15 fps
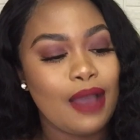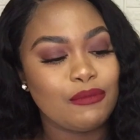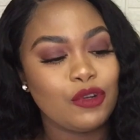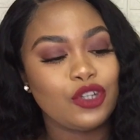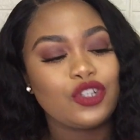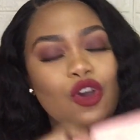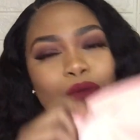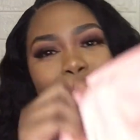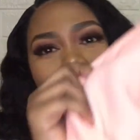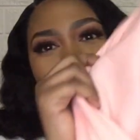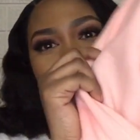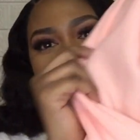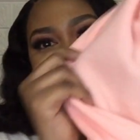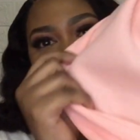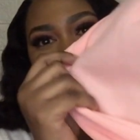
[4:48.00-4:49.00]
I'm not
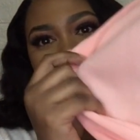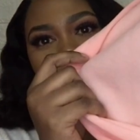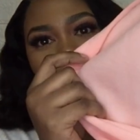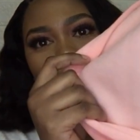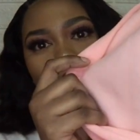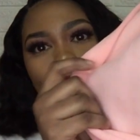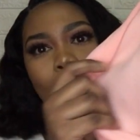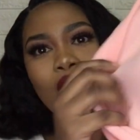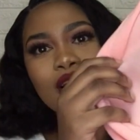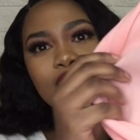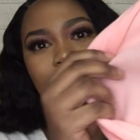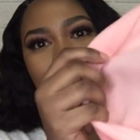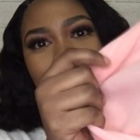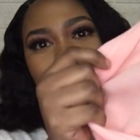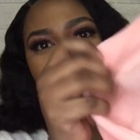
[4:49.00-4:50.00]
complaining about the
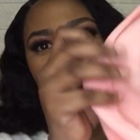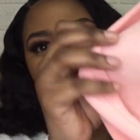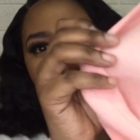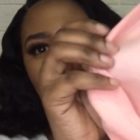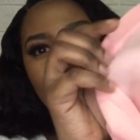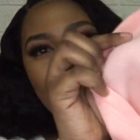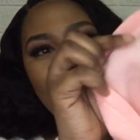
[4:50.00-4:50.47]
quality.